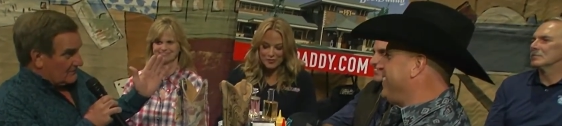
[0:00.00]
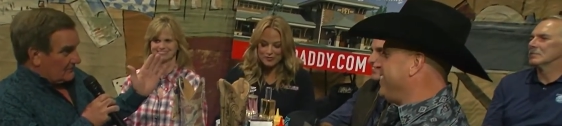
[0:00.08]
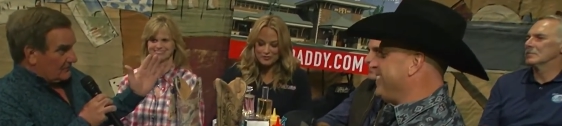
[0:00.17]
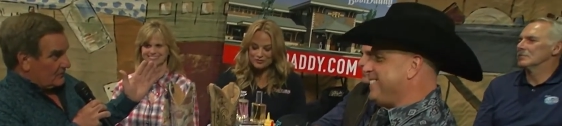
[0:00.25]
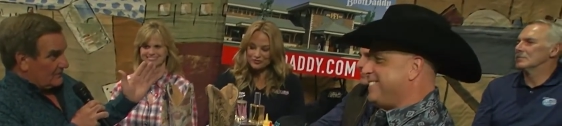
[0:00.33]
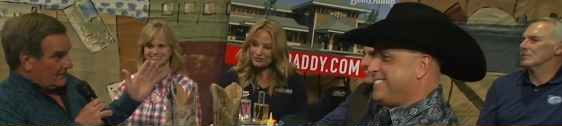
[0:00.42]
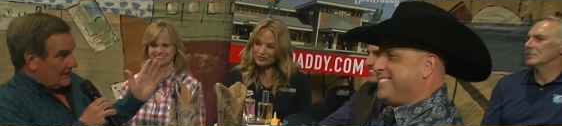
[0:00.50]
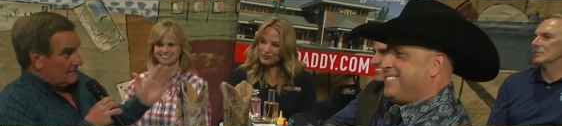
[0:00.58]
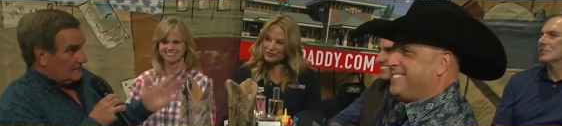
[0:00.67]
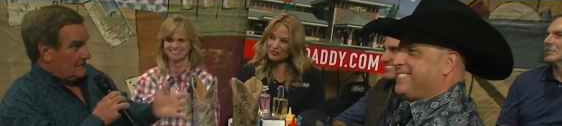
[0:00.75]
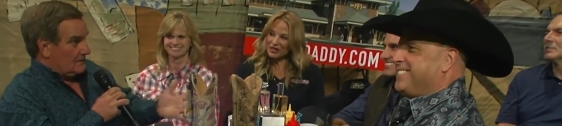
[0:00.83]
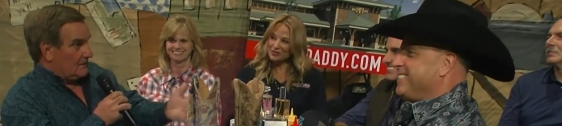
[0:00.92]
Speaker 1: therefore they
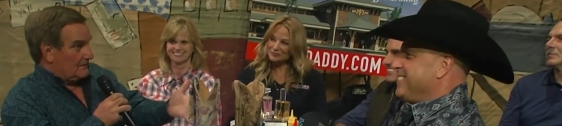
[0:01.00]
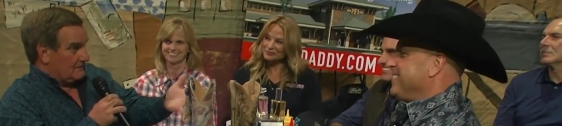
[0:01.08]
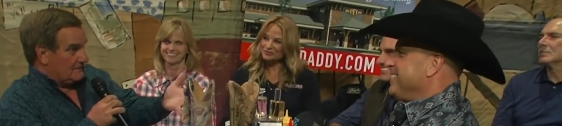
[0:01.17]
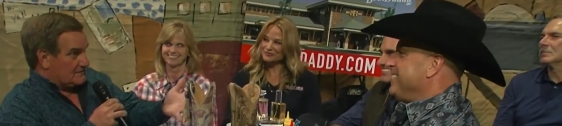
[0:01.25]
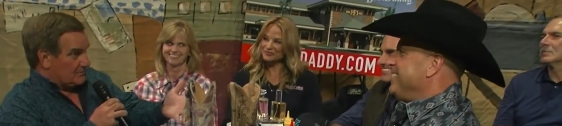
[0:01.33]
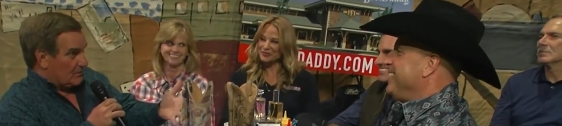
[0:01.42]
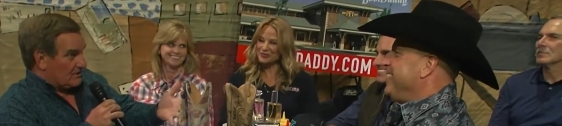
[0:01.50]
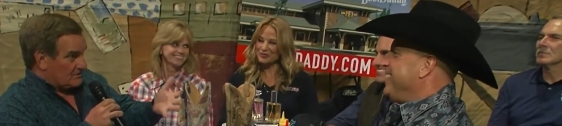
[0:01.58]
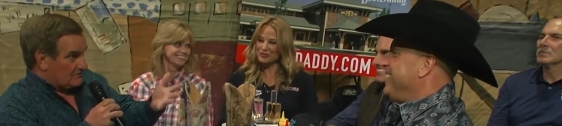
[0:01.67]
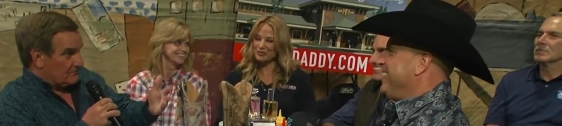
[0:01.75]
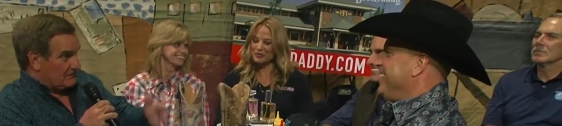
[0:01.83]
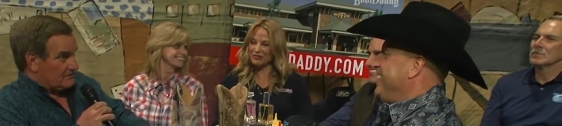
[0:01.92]
did all the inspiration for